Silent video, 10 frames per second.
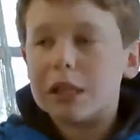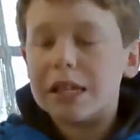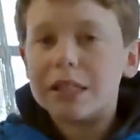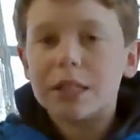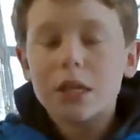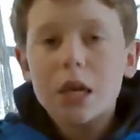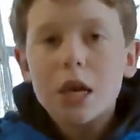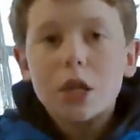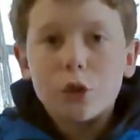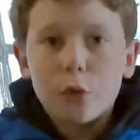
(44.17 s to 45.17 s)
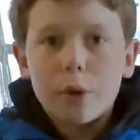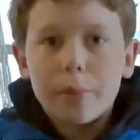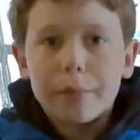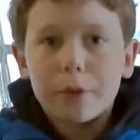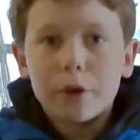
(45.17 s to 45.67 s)
lights, your
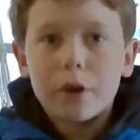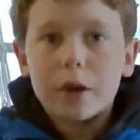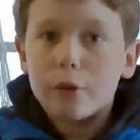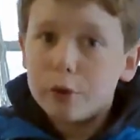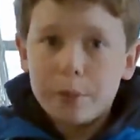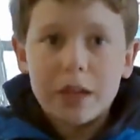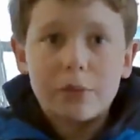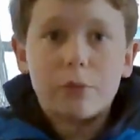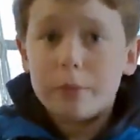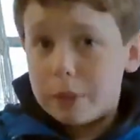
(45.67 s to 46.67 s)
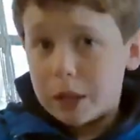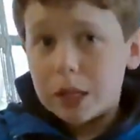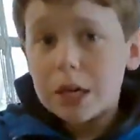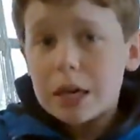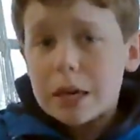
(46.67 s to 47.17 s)
wallpaper or your paint will be
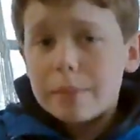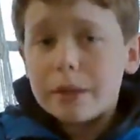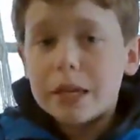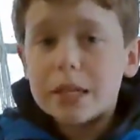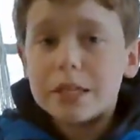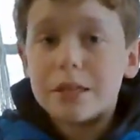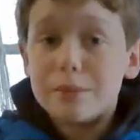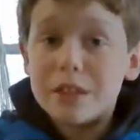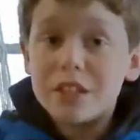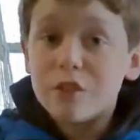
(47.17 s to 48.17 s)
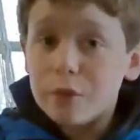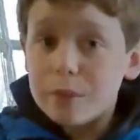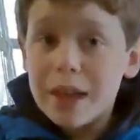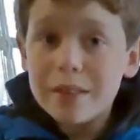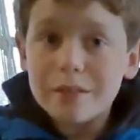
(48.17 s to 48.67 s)
peeling, because the mist
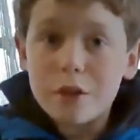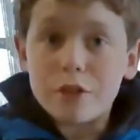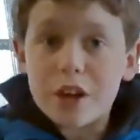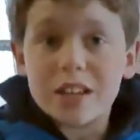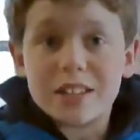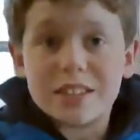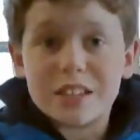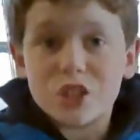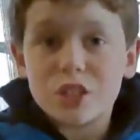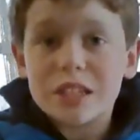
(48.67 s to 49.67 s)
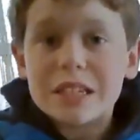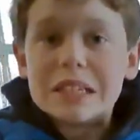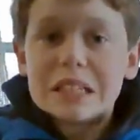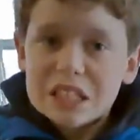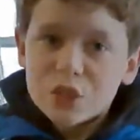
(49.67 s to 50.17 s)
from that, all the condensation,
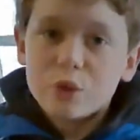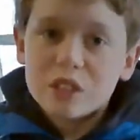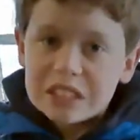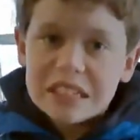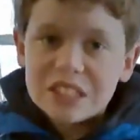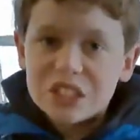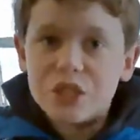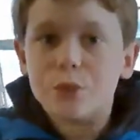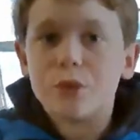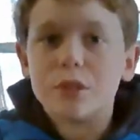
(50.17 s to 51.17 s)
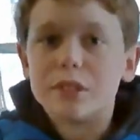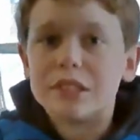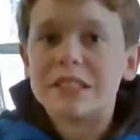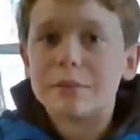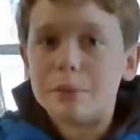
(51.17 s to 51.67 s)
that's going to latch on your
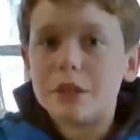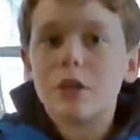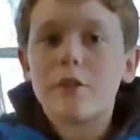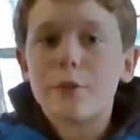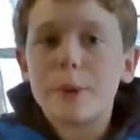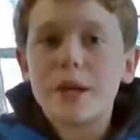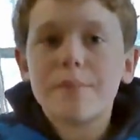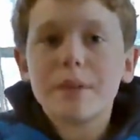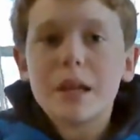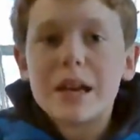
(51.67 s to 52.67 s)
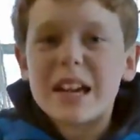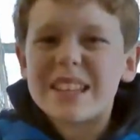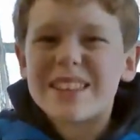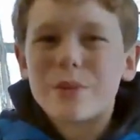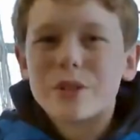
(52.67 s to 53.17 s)
walls and peel off your paint. I
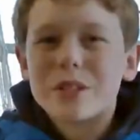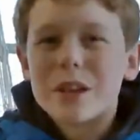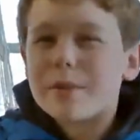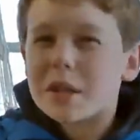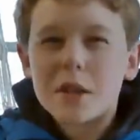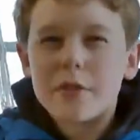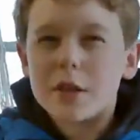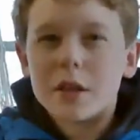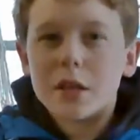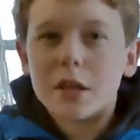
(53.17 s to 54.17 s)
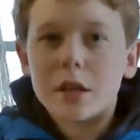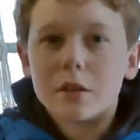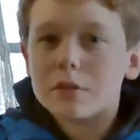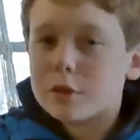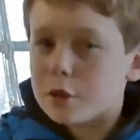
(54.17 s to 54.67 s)
did that one time. I never did it
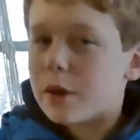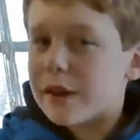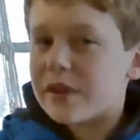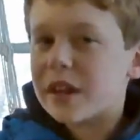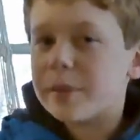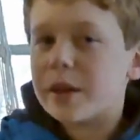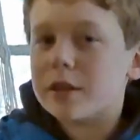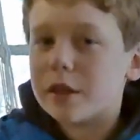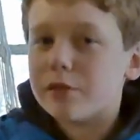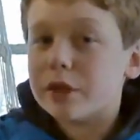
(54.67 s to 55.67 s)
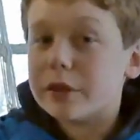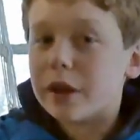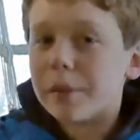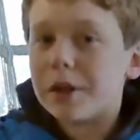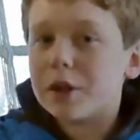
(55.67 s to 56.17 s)
again. So I really
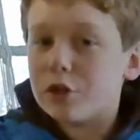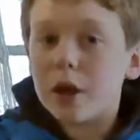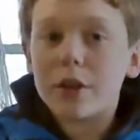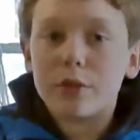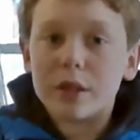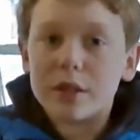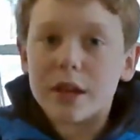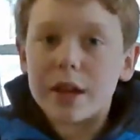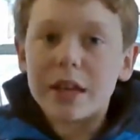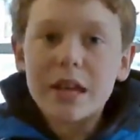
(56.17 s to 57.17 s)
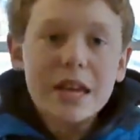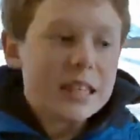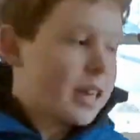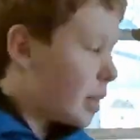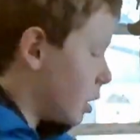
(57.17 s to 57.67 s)
recommend, do not do it inside.
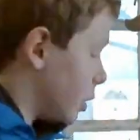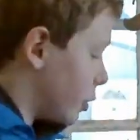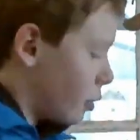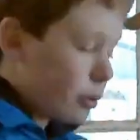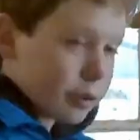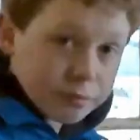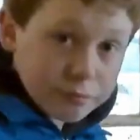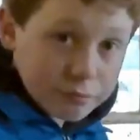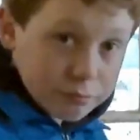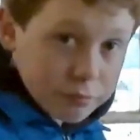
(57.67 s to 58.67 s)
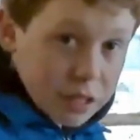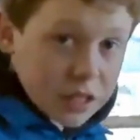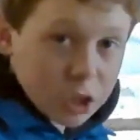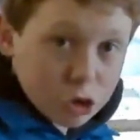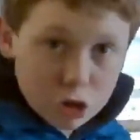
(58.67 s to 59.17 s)
Get a little
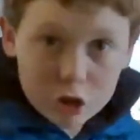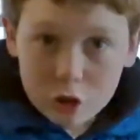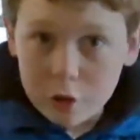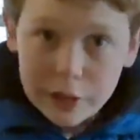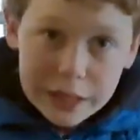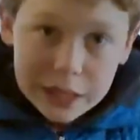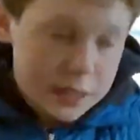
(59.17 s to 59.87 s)
induction stove like